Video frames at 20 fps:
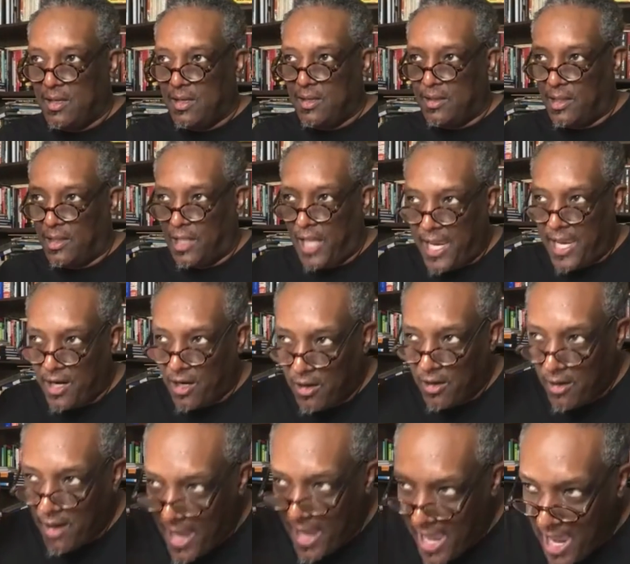
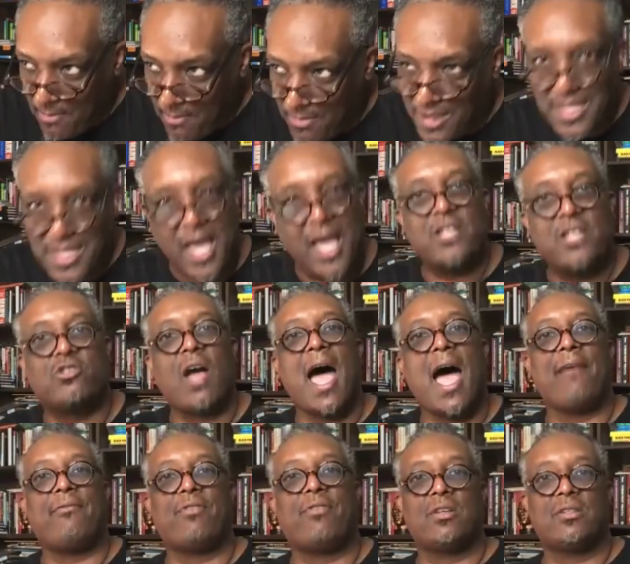later Amazon
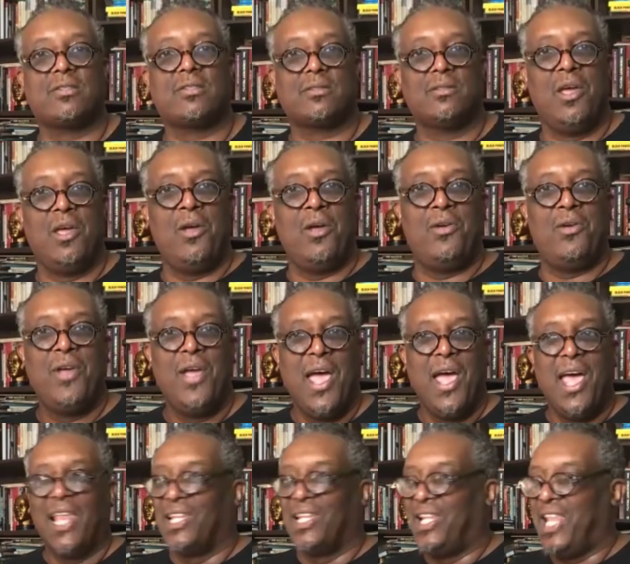drivers,
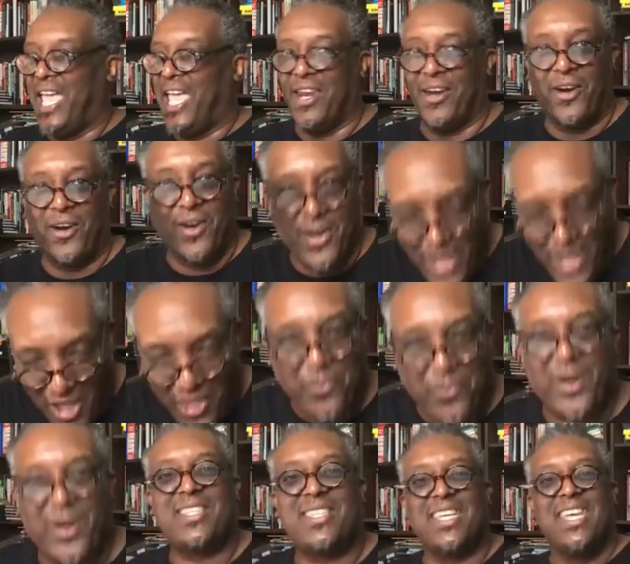later, in other
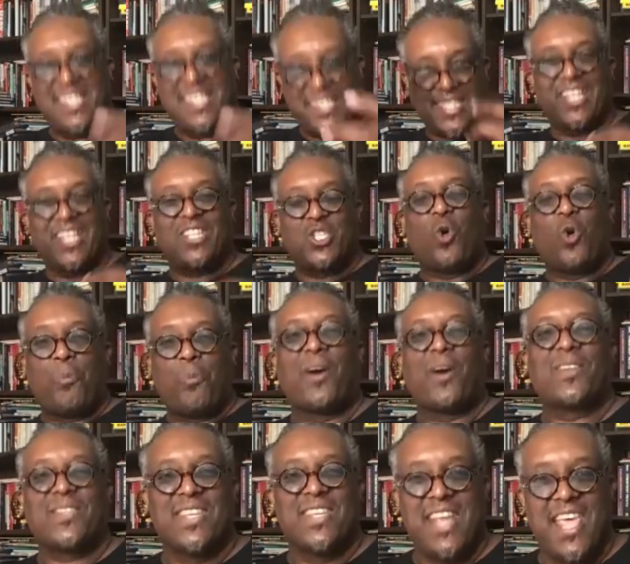words, essential
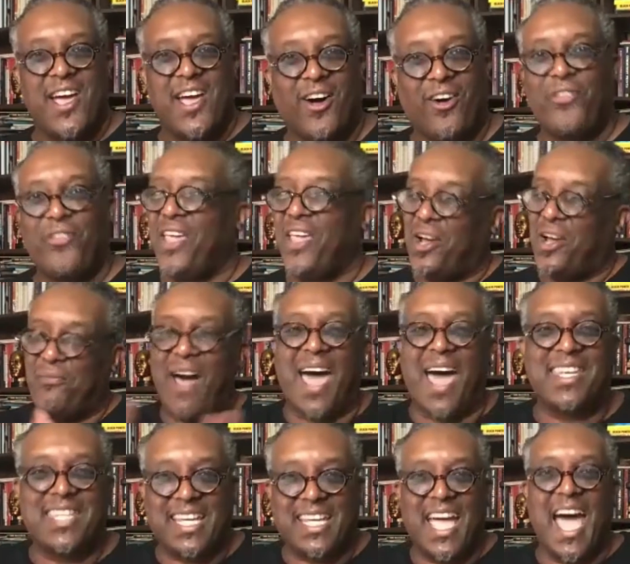personnel. Think
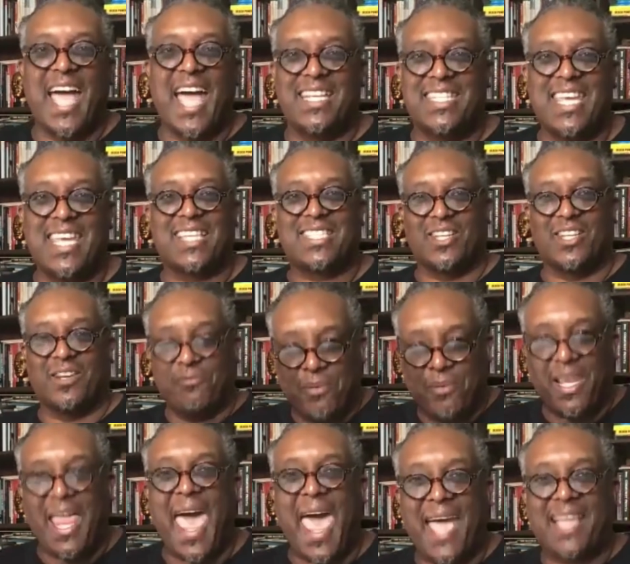about the context of
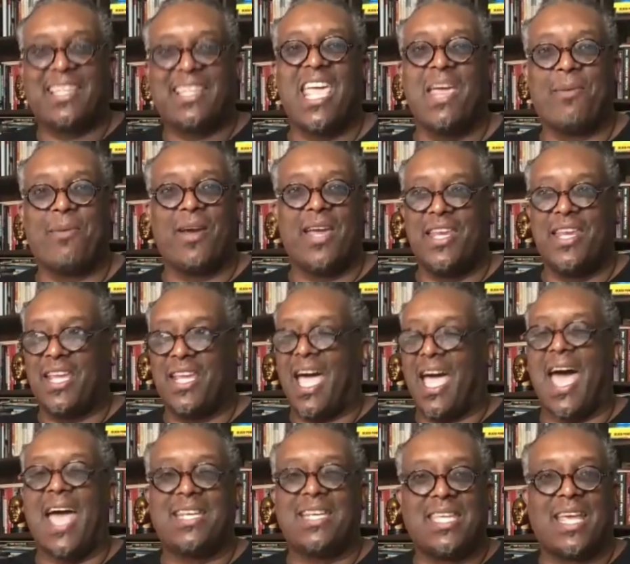Black labor in the
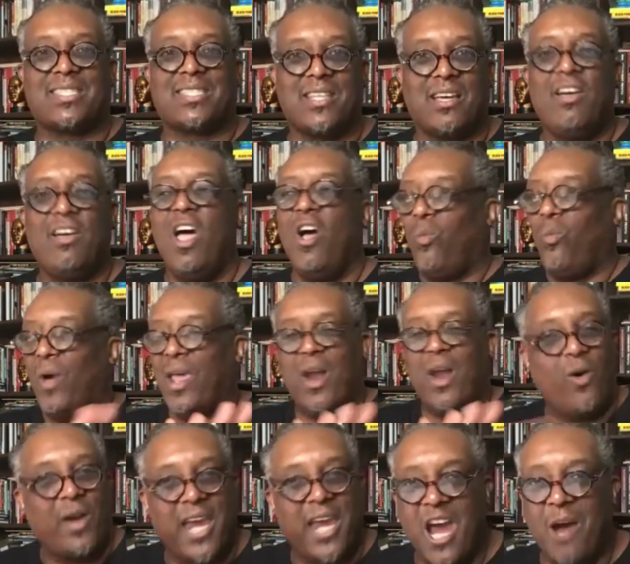context of, we
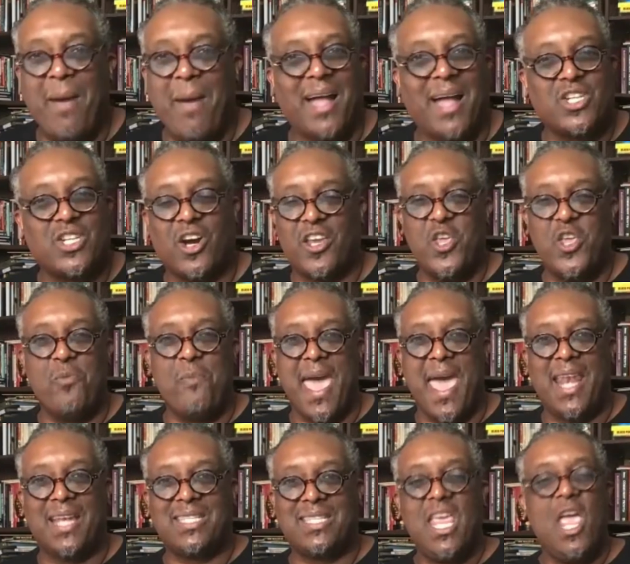don't care about your
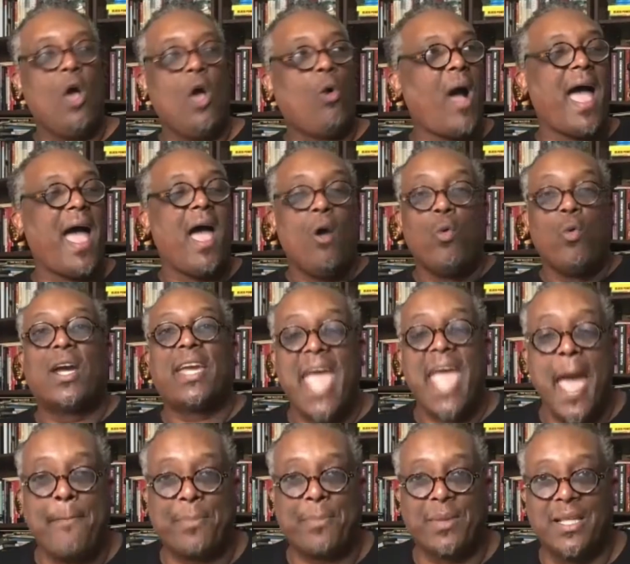humanity. Why? We're
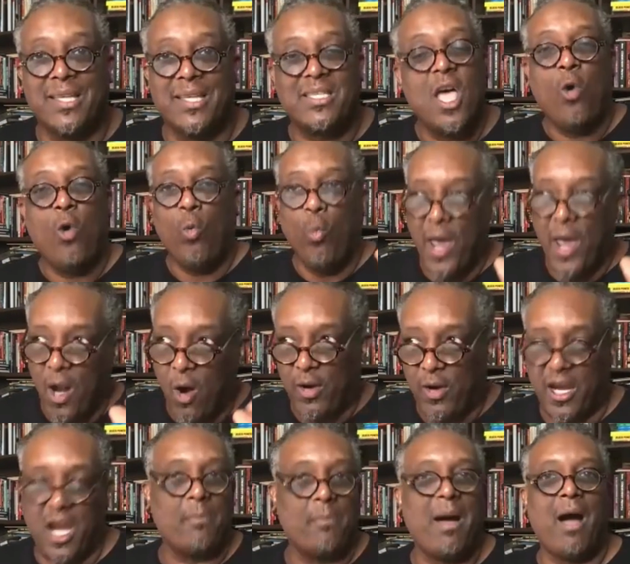capitalists. We don't
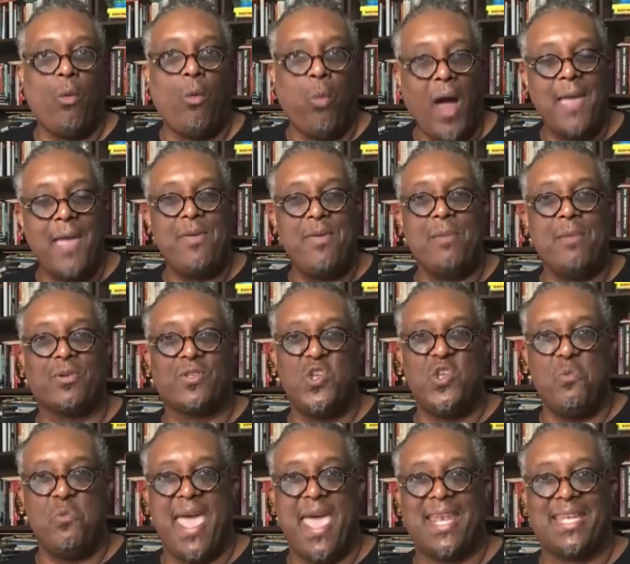care about white people's
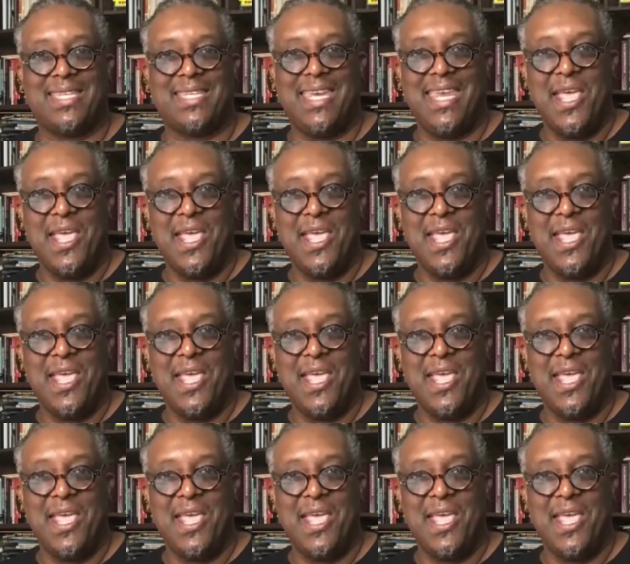humanity.